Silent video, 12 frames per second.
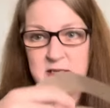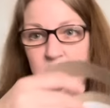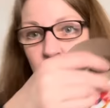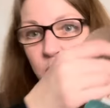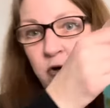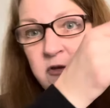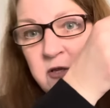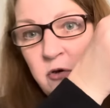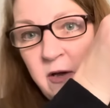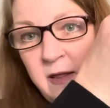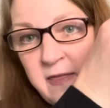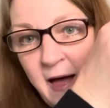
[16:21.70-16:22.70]
loads.
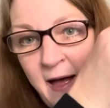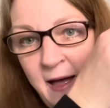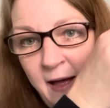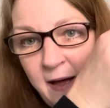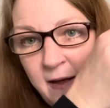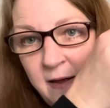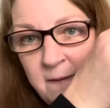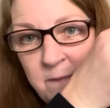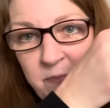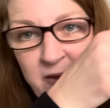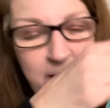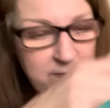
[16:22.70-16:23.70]
Look at that.
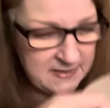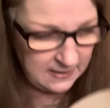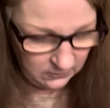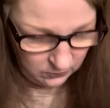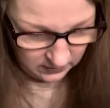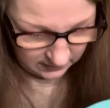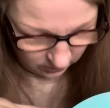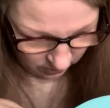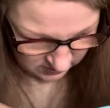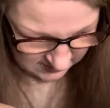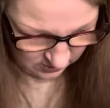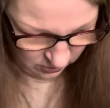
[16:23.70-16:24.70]
Absolutely
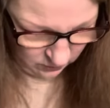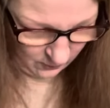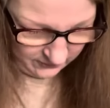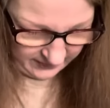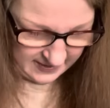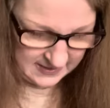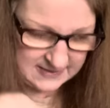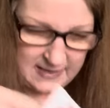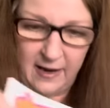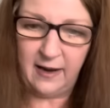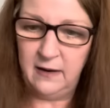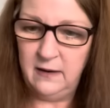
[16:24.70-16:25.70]
loads. I don't know what these
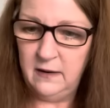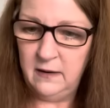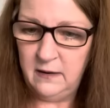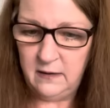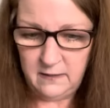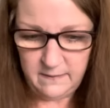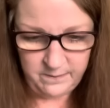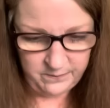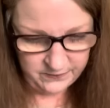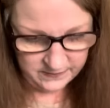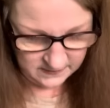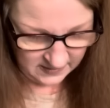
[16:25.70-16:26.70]
are.
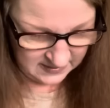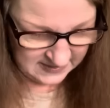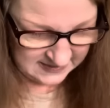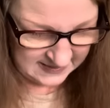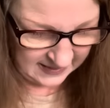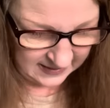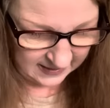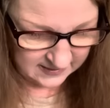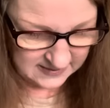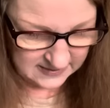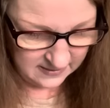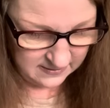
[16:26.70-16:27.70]
Are they
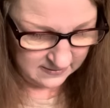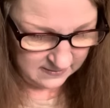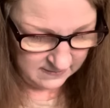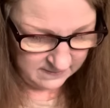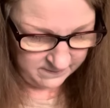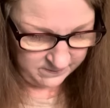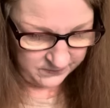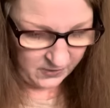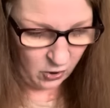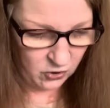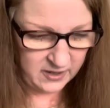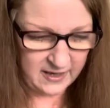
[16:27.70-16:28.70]
stickers?
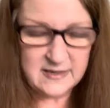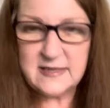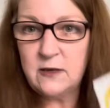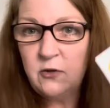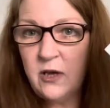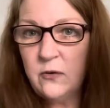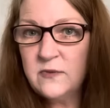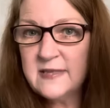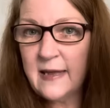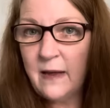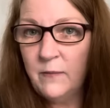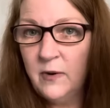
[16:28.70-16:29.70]
Oh, kids will use
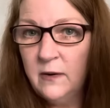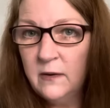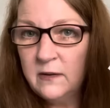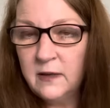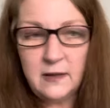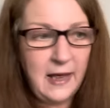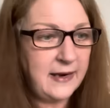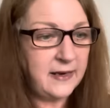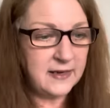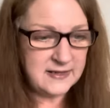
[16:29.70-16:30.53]
them. They'll like a